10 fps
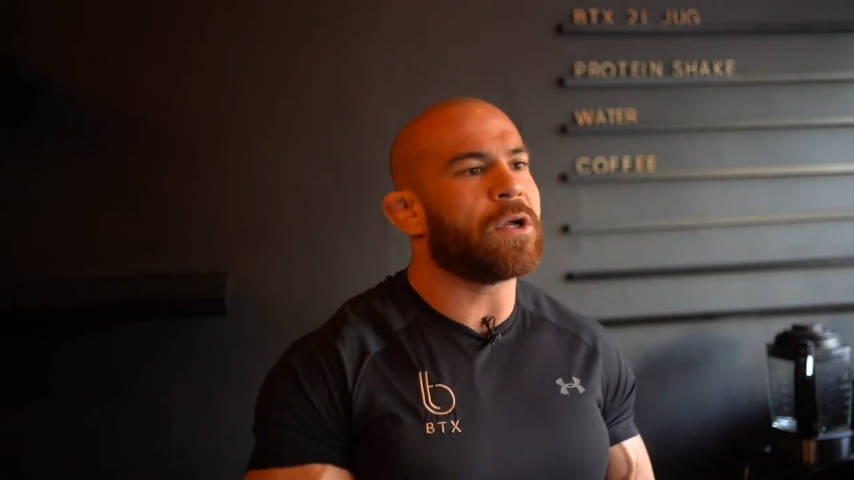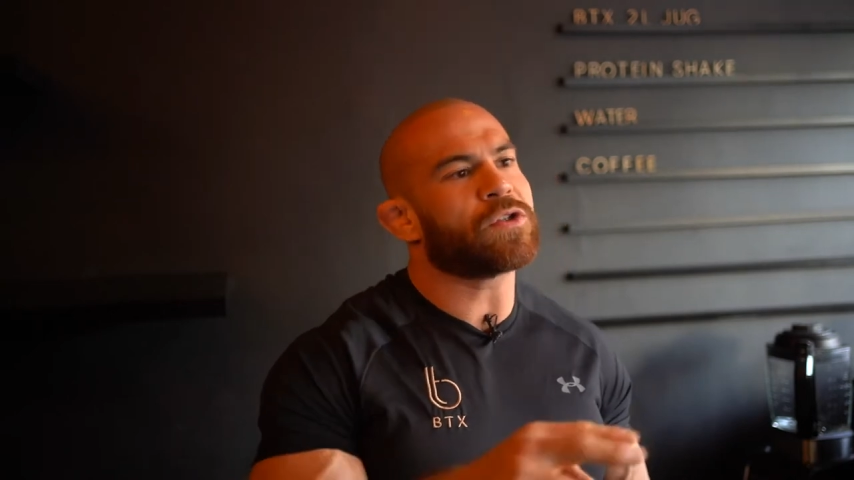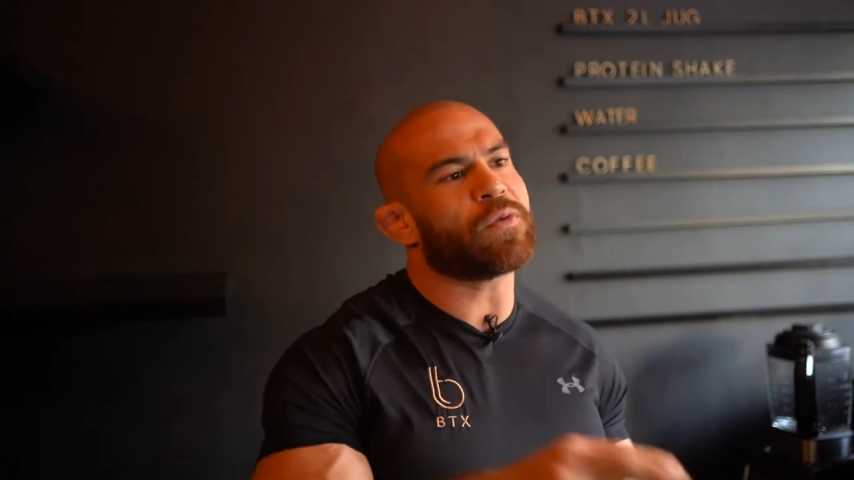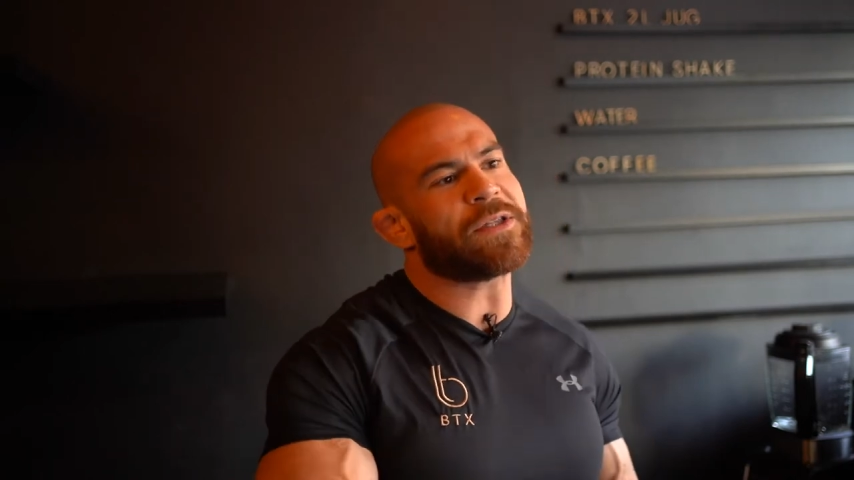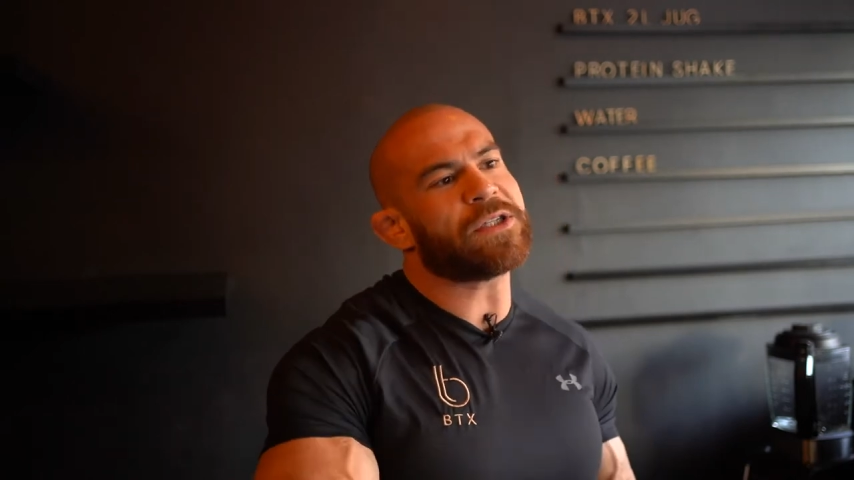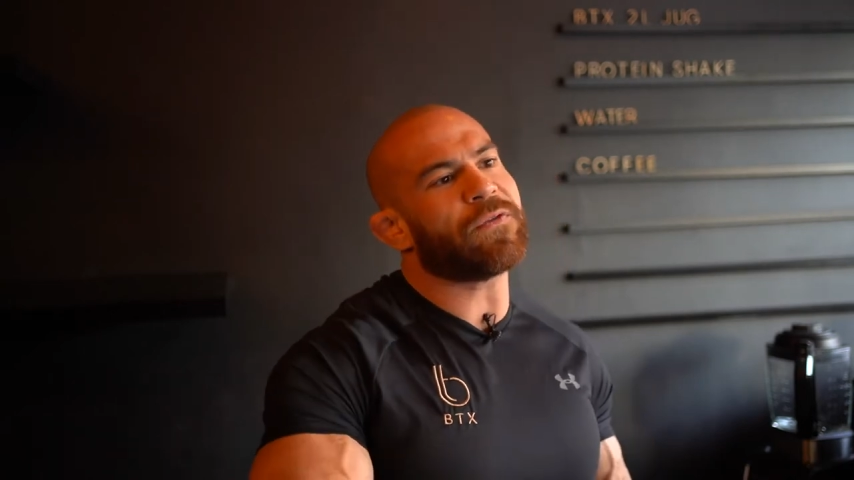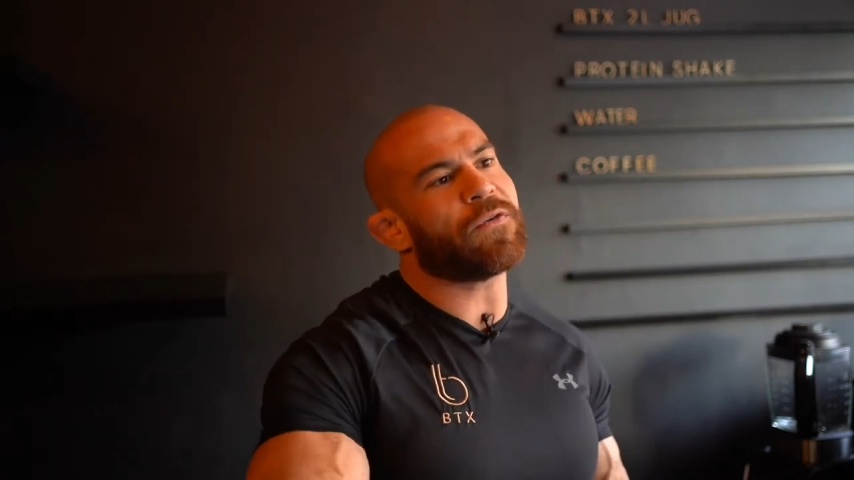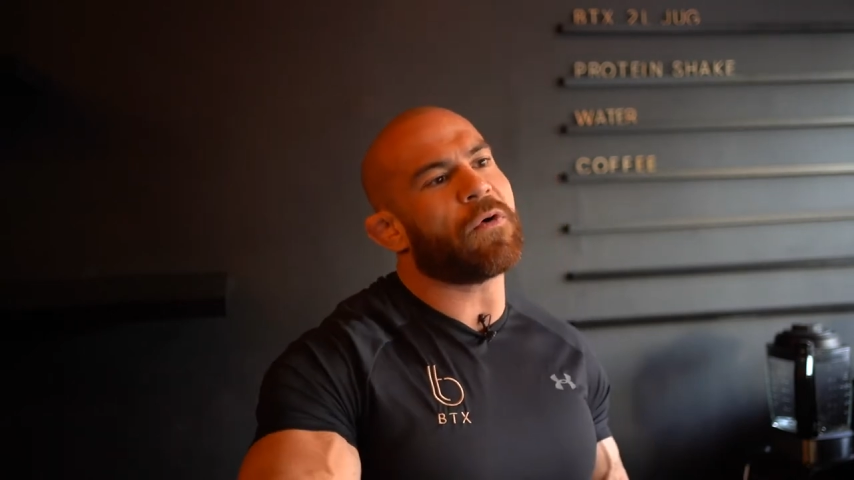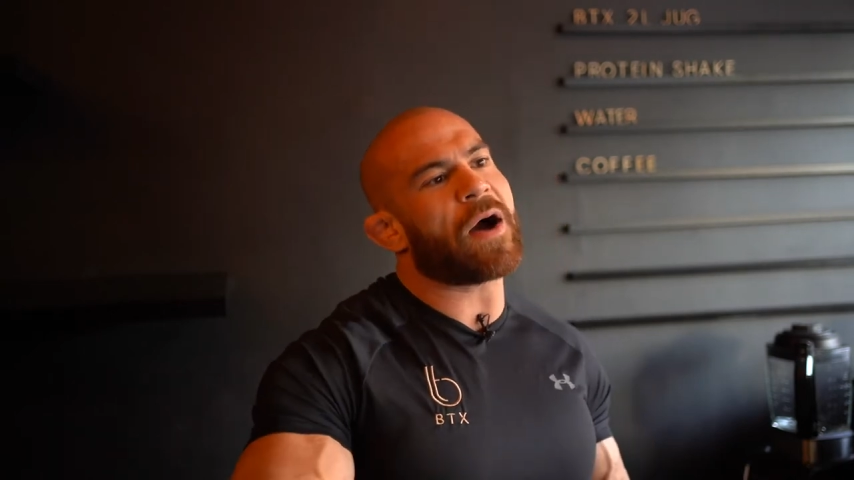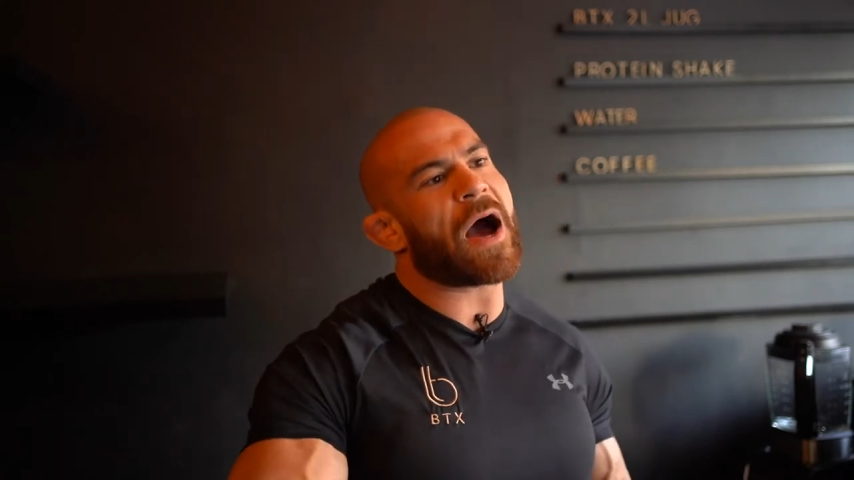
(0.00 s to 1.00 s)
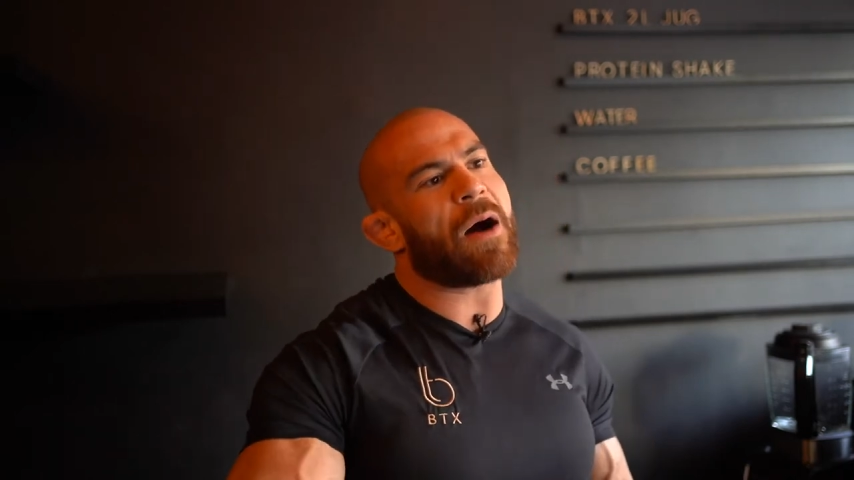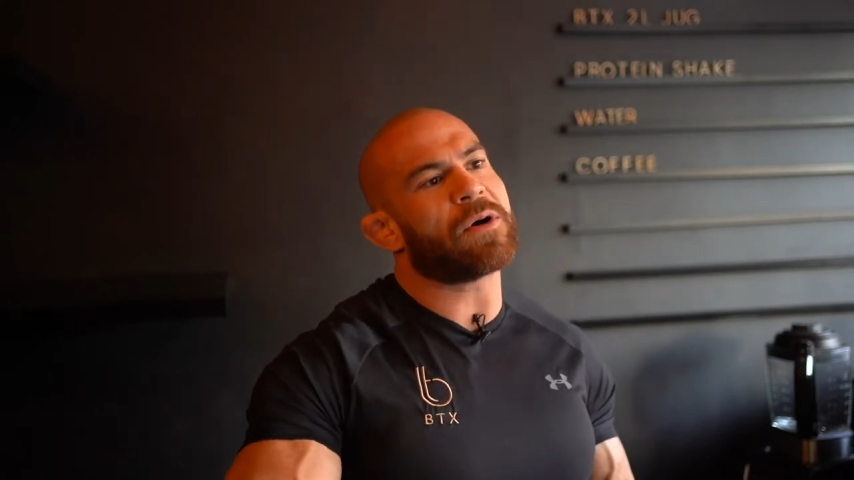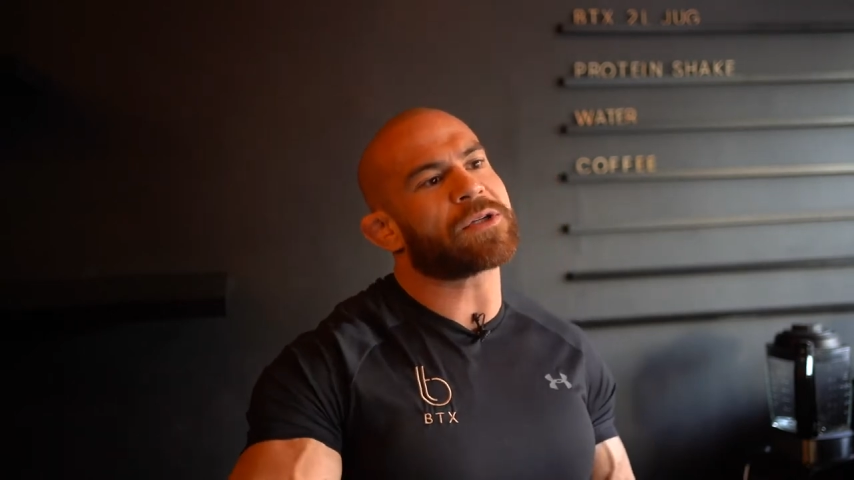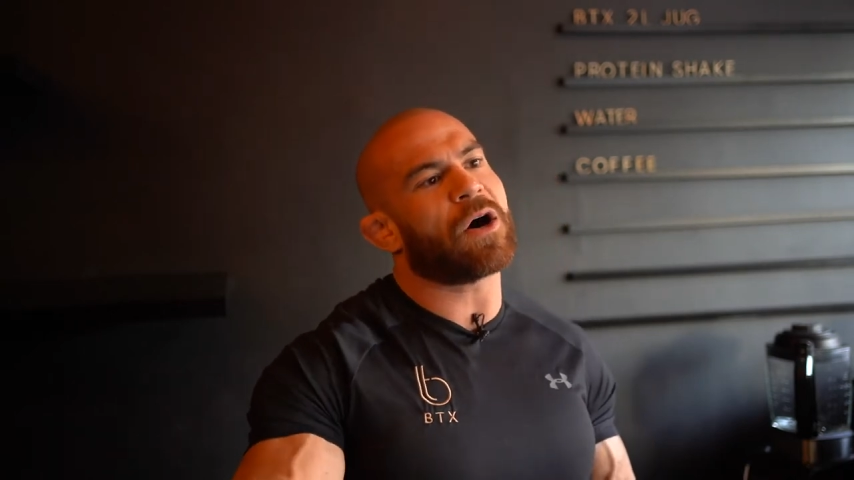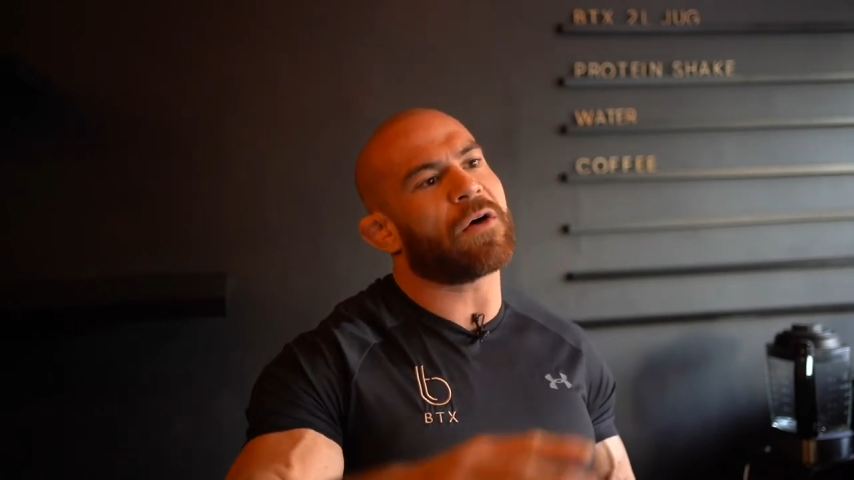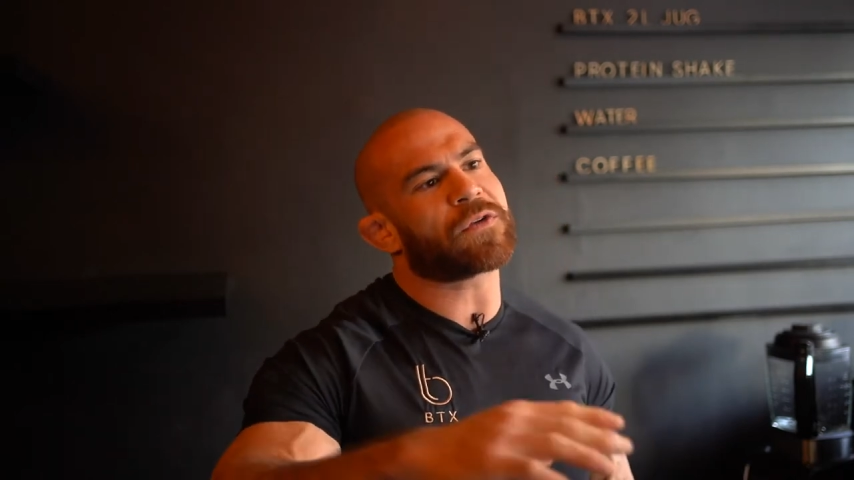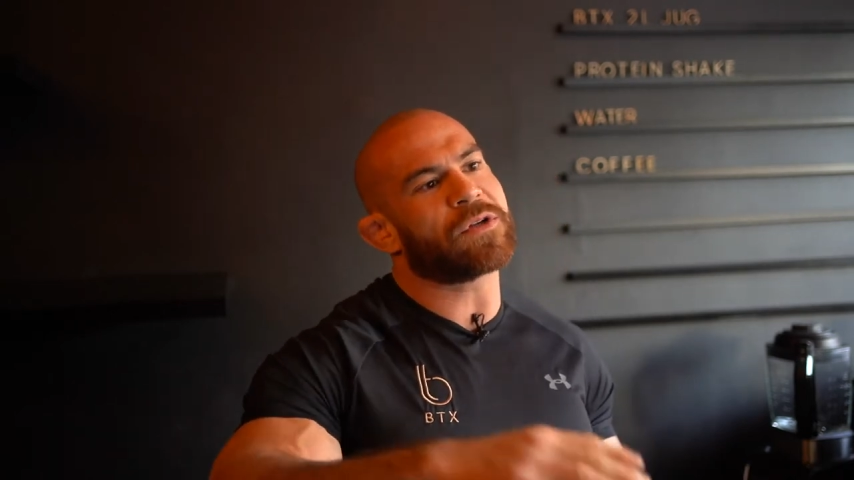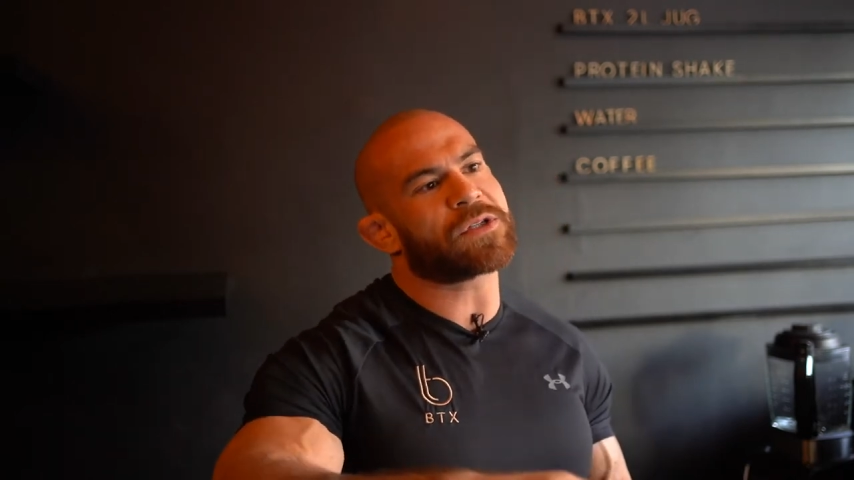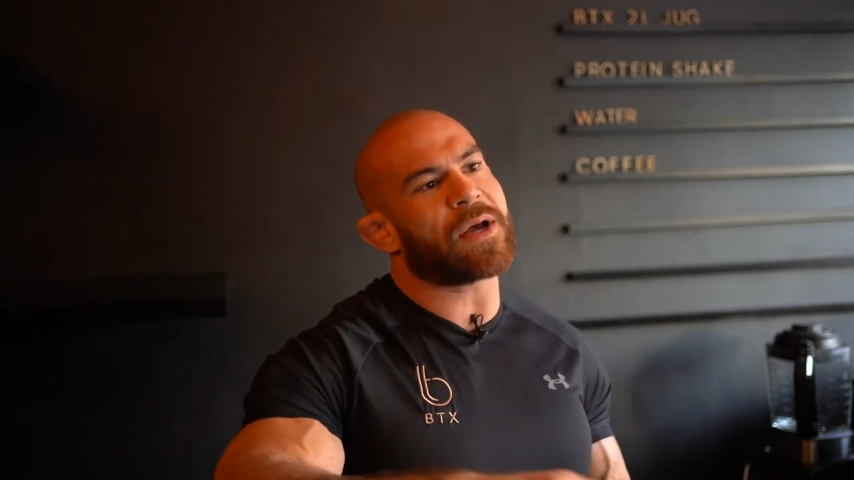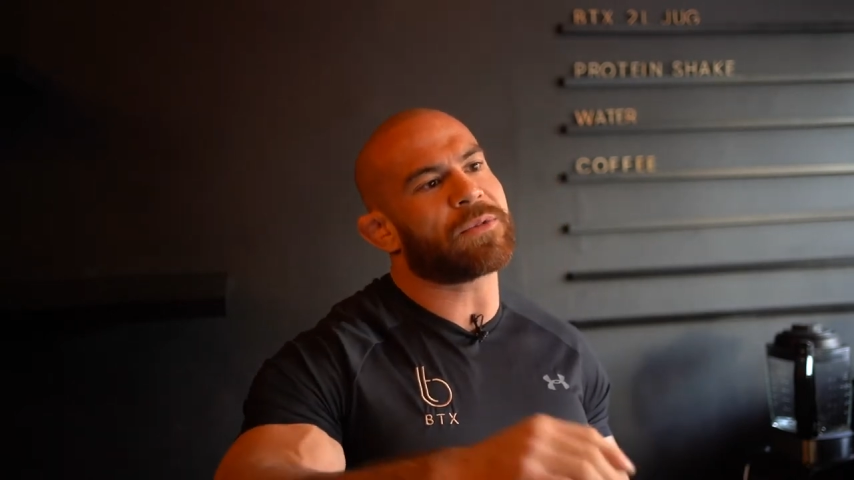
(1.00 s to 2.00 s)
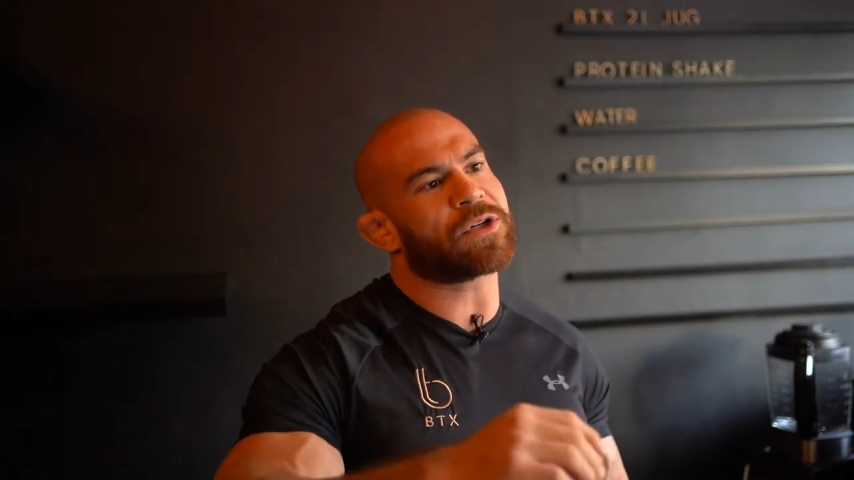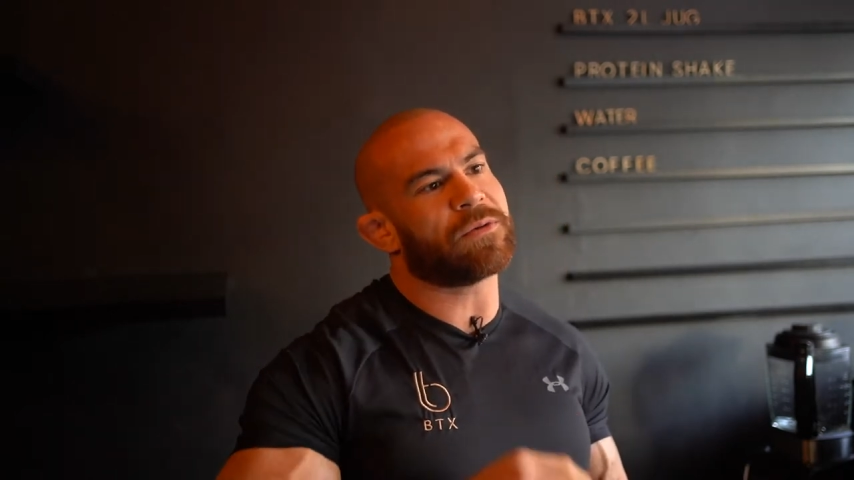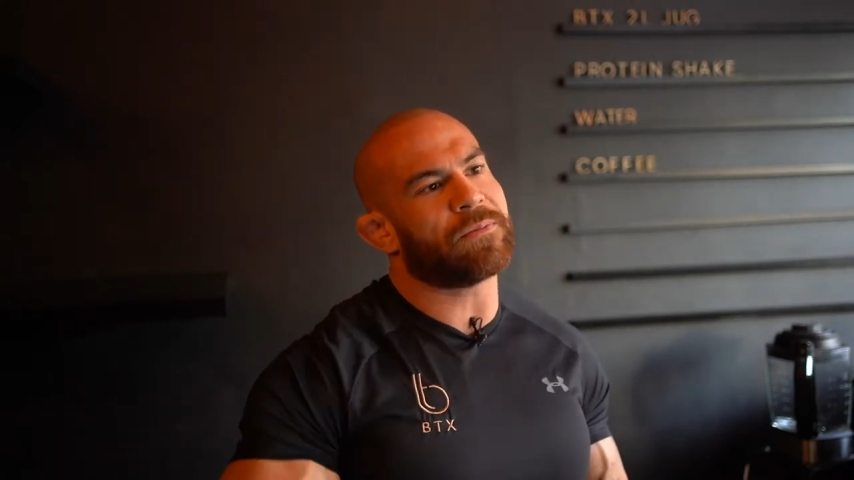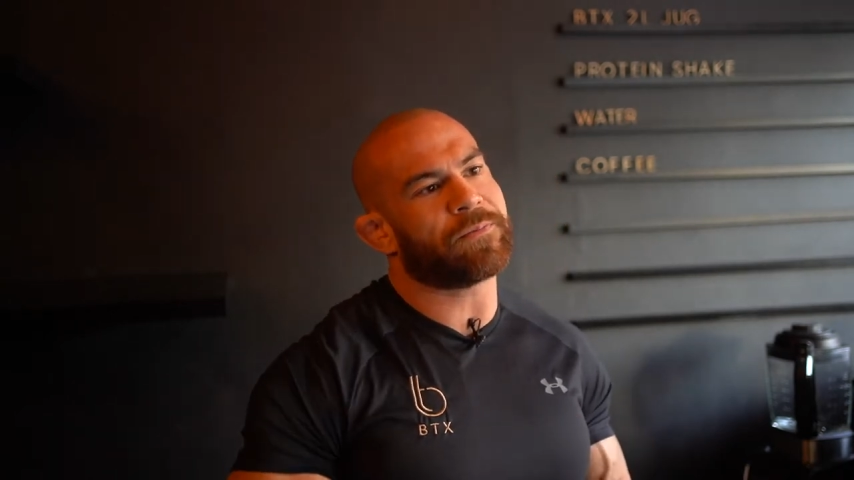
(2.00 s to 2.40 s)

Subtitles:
24 hours after consumption.